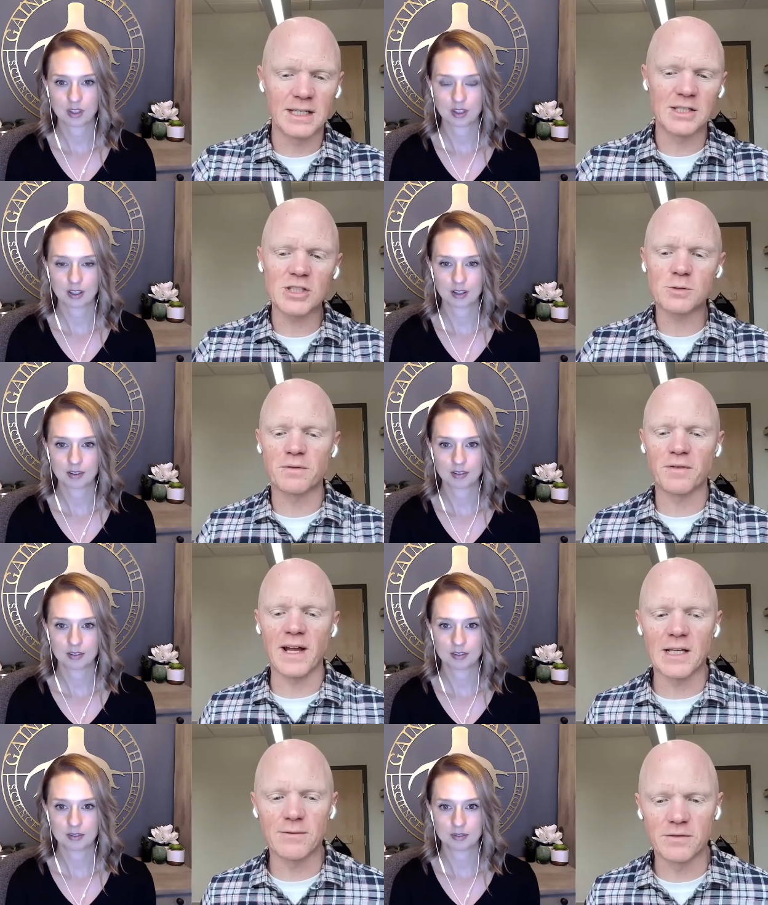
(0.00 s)
Speaker 1: it's just
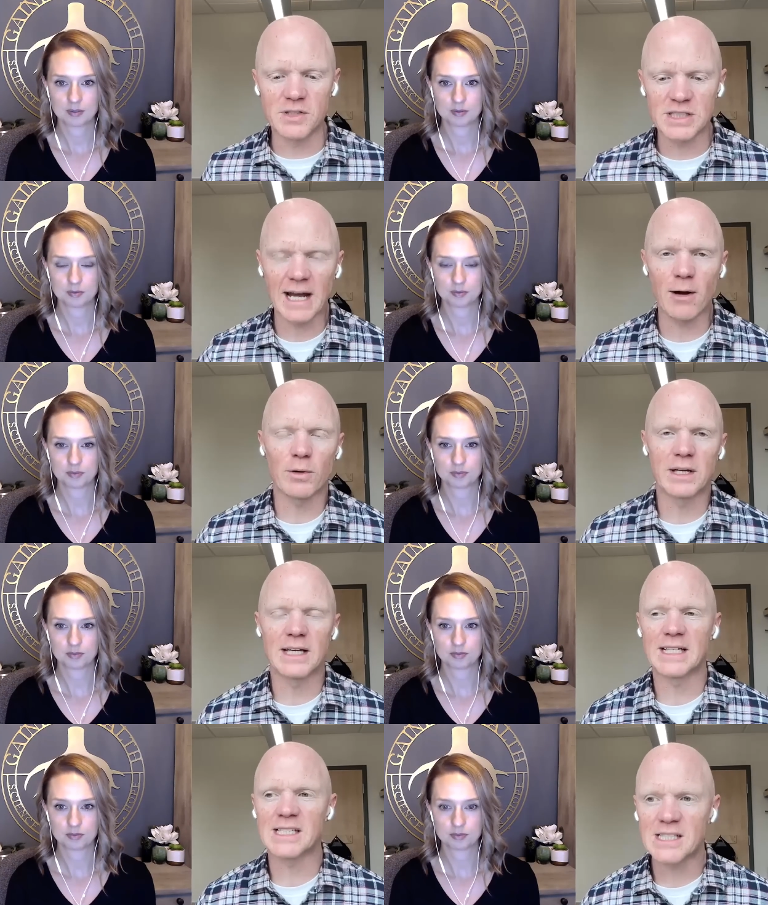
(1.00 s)
reflective of just how
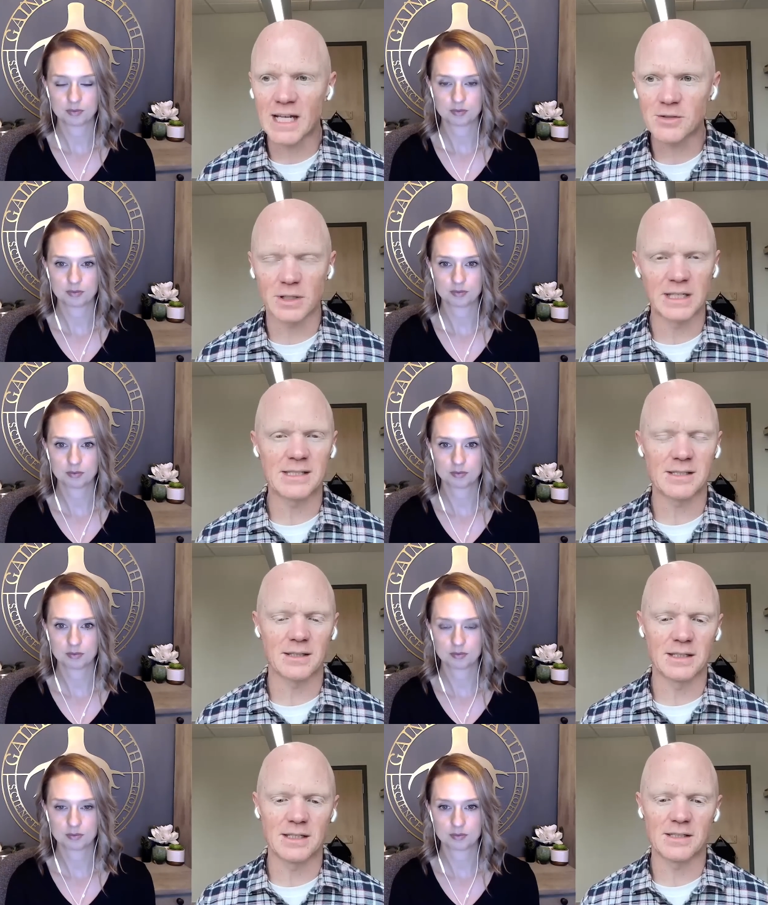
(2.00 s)
essential
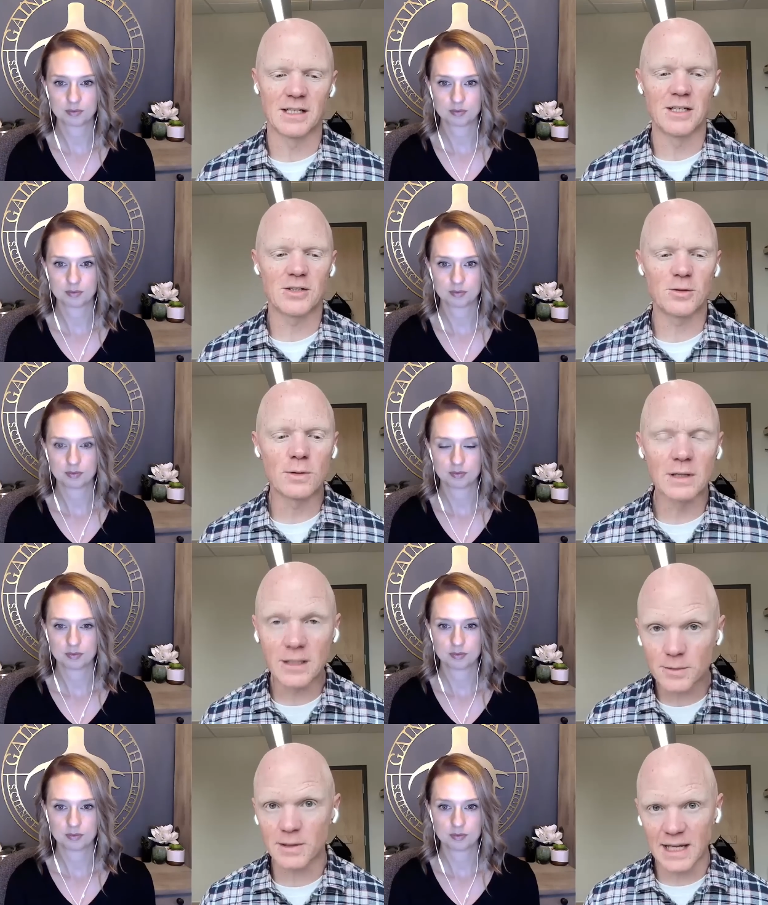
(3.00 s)
insulin is to
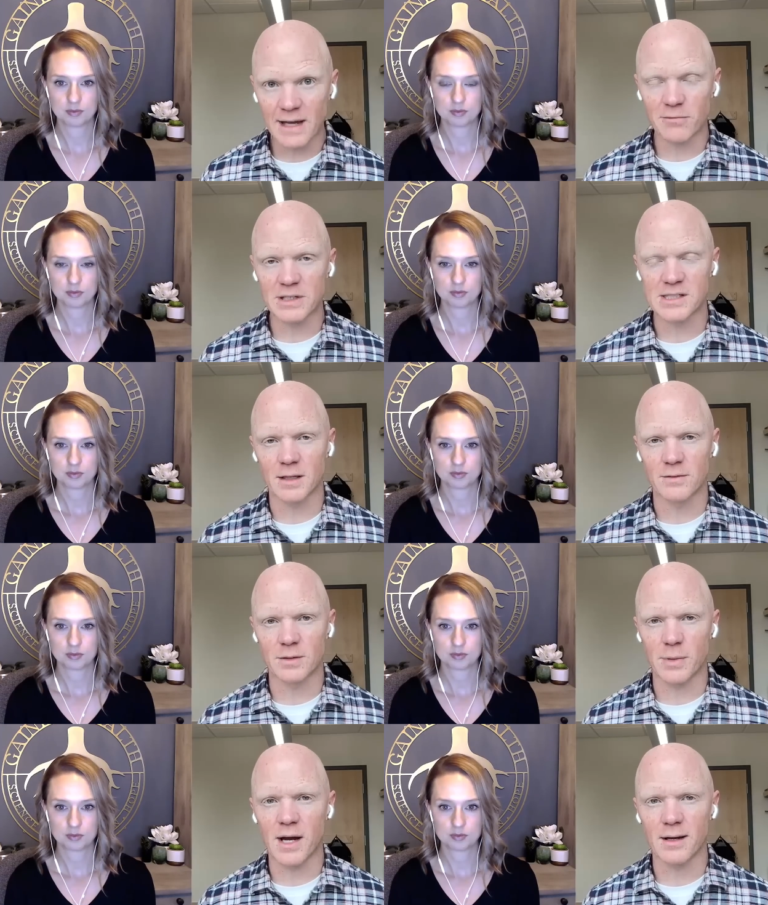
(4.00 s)
literally every cell of the
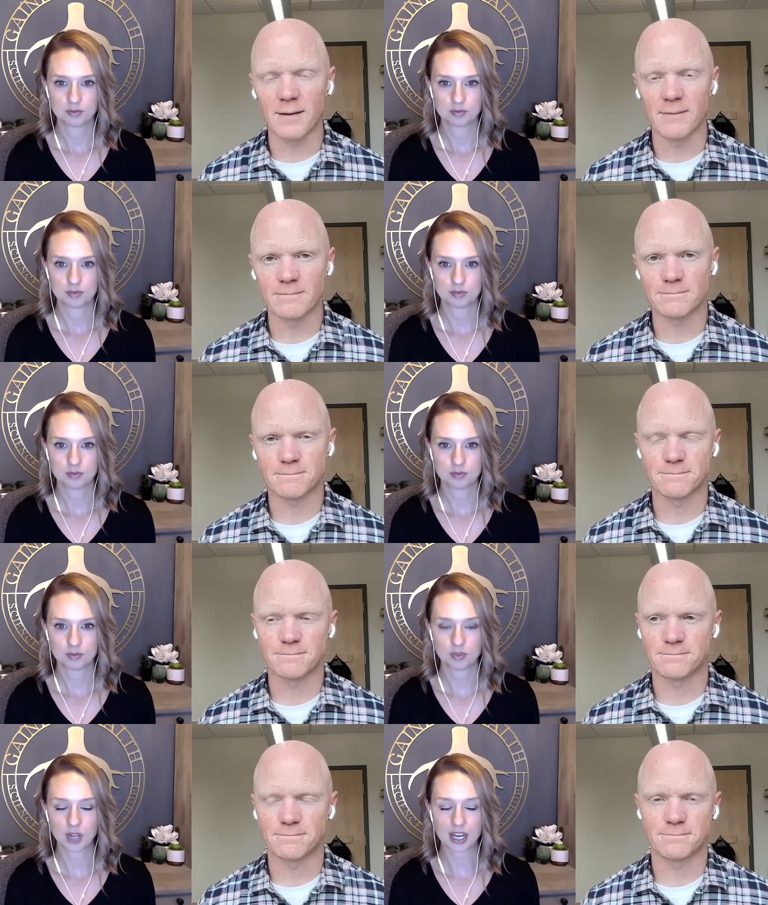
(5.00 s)
body.
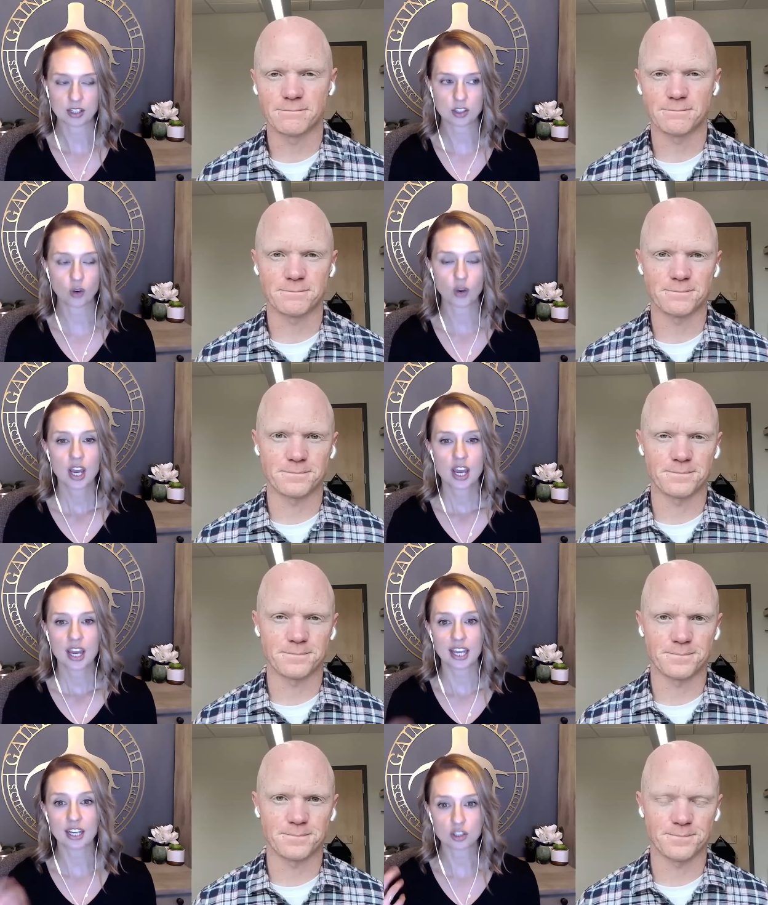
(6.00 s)
Speaker 2: Right. So
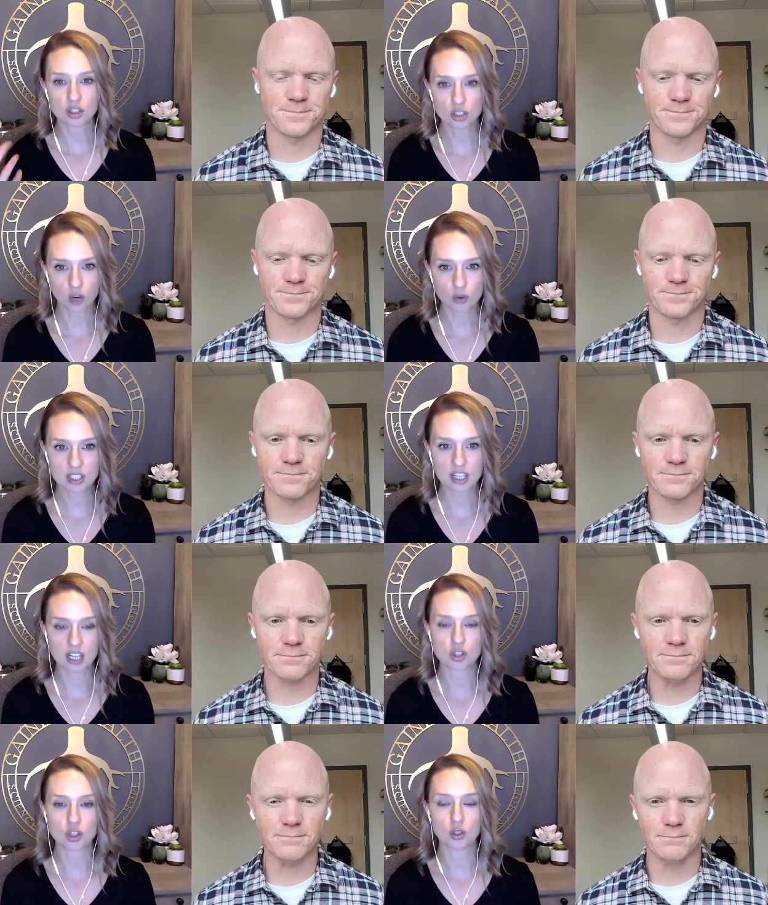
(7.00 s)
it is so
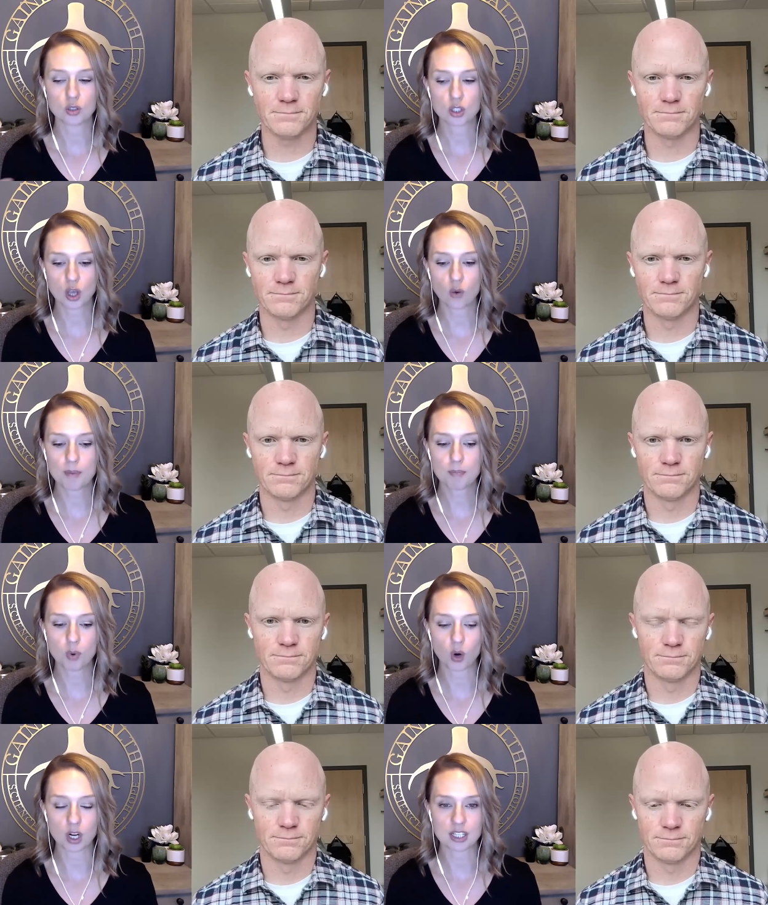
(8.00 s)
essential, so
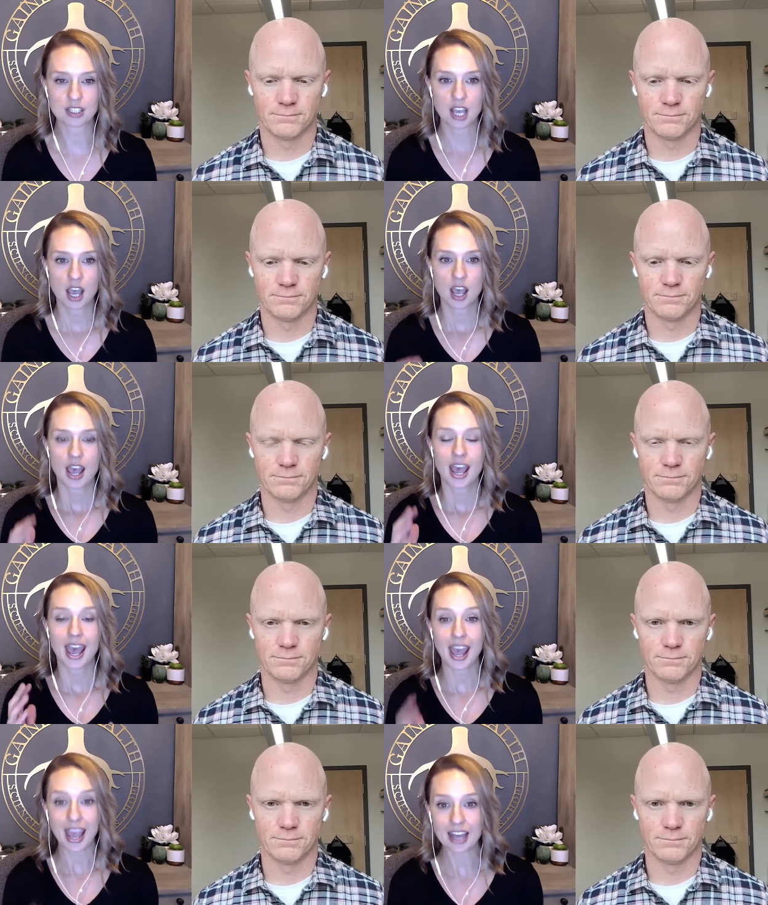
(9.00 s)
important.
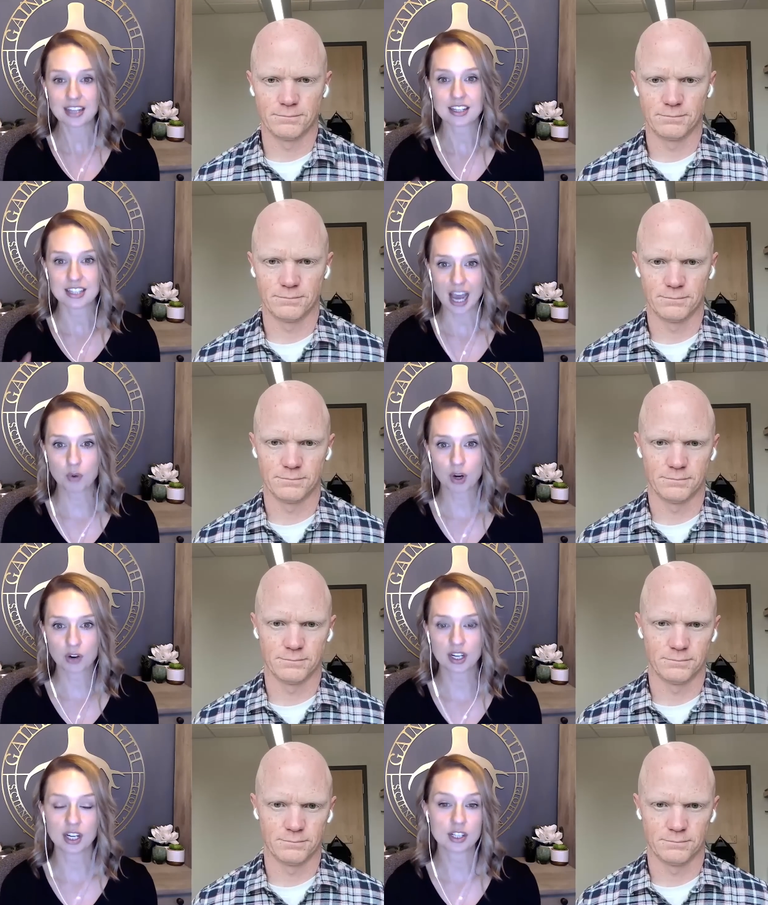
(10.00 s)
And now
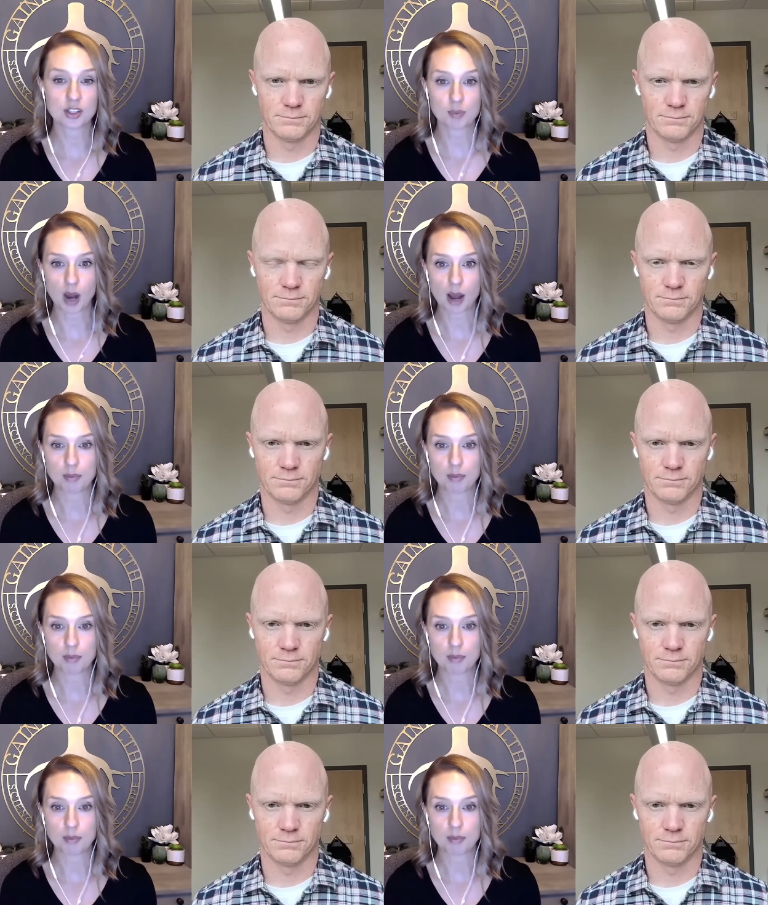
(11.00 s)
we're running into the